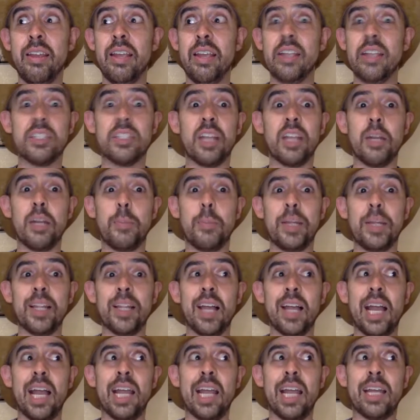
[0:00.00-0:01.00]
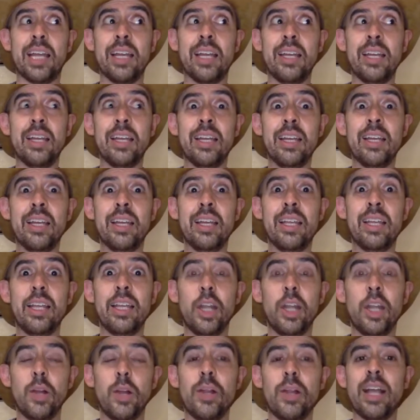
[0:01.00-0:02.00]
It's going to be like,
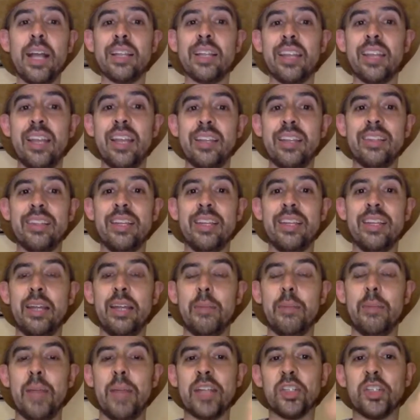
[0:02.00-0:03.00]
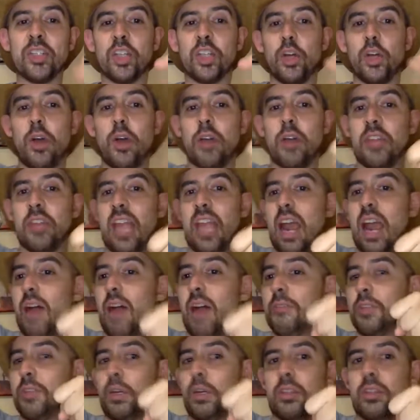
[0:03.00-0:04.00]
like they, in Mexico, they
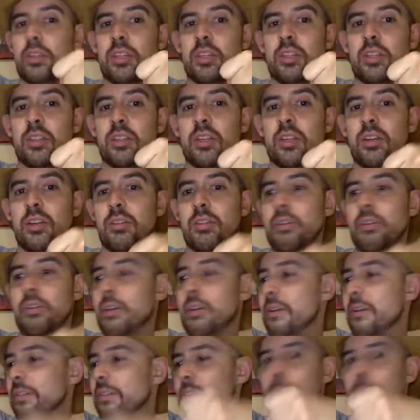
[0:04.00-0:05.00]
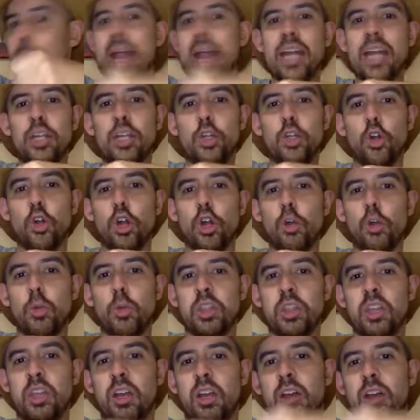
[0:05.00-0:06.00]
have the matador with
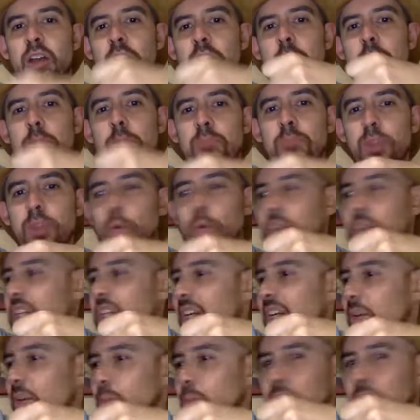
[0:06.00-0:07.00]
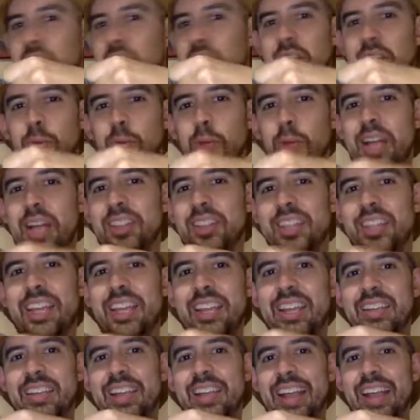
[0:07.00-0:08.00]
the red
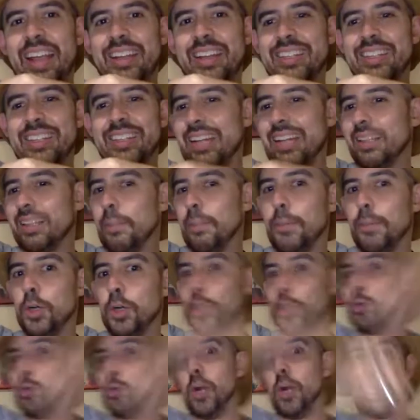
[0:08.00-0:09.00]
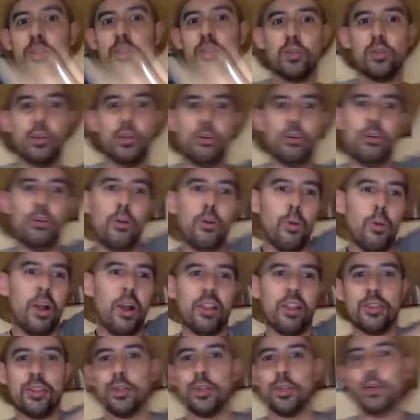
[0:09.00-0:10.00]
thing, and he's like, the bull's running through, and